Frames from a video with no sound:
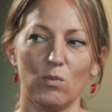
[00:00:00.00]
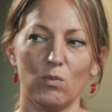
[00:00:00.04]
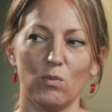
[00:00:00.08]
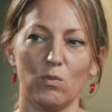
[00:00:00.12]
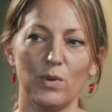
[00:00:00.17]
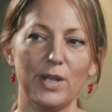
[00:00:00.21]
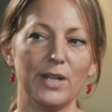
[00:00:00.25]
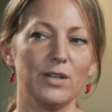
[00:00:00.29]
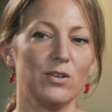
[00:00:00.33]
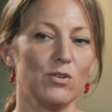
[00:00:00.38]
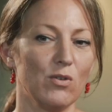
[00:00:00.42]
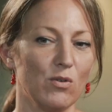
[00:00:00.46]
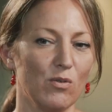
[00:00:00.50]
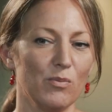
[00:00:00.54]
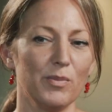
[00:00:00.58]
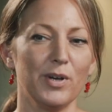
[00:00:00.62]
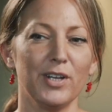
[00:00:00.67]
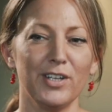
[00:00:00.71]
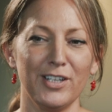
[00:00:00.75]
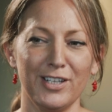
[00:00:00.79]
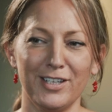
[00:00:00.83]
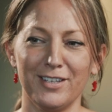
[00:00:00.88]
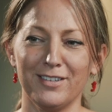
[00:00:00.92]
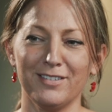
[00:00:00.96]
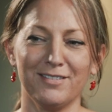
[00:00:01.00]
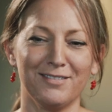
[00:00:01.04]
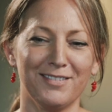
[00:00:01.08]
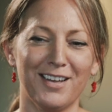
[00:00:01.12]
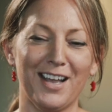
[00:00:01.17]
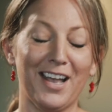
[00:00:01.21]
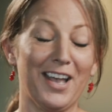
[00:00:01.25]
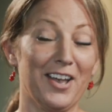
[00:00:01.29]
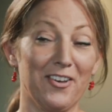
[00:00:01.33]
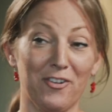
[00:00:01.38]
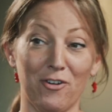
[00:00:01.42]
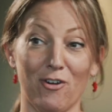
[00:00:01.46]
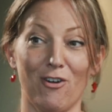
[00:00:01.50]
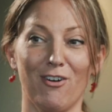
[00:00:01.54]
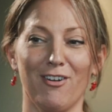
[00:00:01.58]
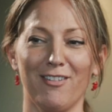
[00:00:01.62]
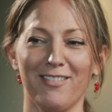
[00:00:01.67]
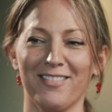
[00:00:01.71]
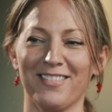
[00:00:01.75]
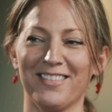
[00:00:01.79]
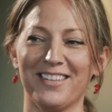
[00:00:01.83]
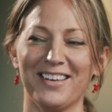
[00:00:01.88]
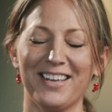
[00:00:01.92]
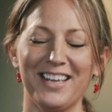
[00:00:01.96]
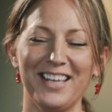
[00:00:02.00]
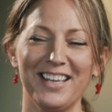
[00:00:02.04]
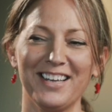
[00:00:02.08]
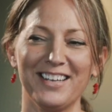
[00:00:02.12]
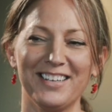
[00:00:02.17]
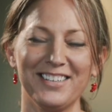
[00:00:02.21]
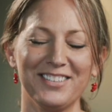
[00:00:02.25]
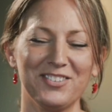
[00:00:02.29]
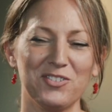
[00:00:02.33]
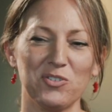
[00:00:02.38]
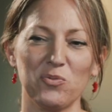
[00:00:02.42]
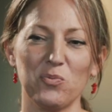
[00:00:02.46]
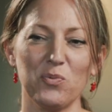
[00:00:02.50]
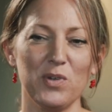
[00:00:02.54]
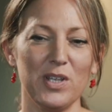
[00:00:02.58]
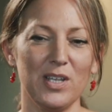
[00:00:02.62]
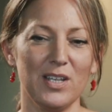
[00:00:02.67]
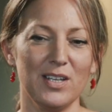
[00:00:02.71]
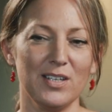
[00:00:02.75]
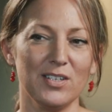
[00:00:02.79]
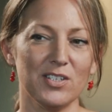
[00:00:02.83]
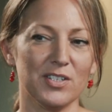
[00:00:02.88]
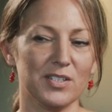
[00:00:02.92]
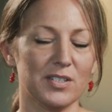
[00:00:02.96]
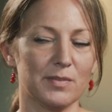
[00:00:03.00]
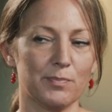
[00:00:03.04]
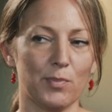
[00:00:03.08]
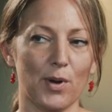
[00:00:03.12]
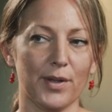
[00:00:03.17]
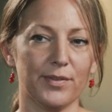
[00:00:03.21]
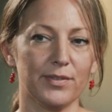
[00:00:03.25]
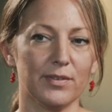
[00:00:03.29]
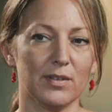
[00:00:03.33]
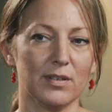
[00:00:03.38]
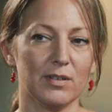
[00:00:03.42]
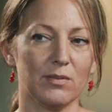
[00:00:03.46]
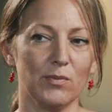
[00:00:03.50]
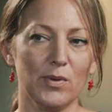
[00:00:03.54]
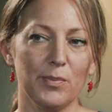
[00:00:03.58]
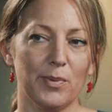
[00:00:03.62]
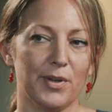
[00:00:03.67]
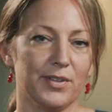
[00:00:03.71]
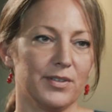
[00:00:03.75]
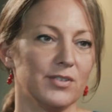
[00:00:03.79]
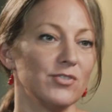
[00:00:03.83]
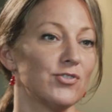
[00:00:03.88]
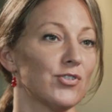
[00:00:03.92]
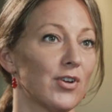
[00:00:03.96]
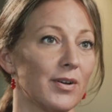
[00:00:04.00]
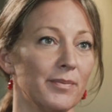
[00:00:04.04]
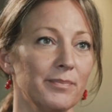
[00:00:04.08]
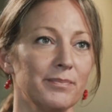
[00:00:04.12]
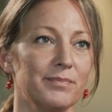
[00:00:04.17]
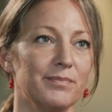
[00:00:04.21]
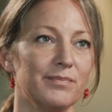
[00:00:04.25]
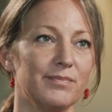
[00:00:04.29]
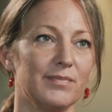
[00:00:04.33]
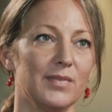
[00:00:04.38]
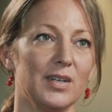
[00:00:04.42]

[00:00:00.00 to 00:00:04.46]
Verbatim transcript: we had no money at all, and we just brought the we brought the drum.